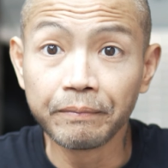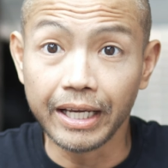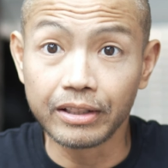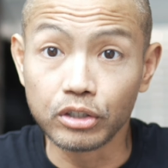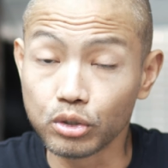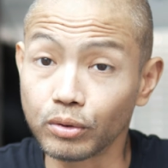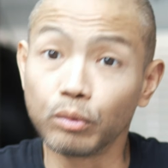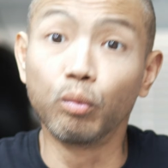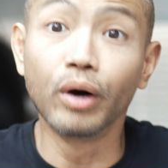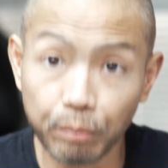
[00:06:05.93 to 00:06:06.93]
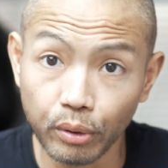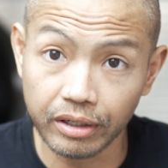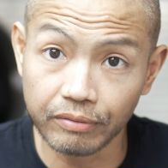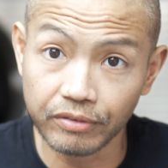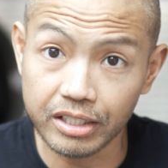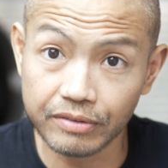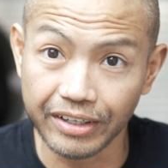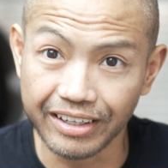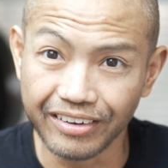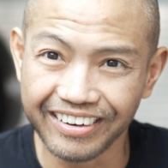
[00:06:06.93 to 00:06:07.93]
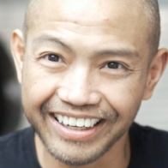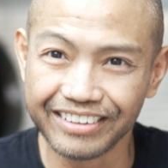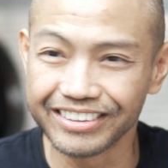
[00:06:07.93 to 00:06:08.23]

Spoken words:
And there's only one point of this video, okay?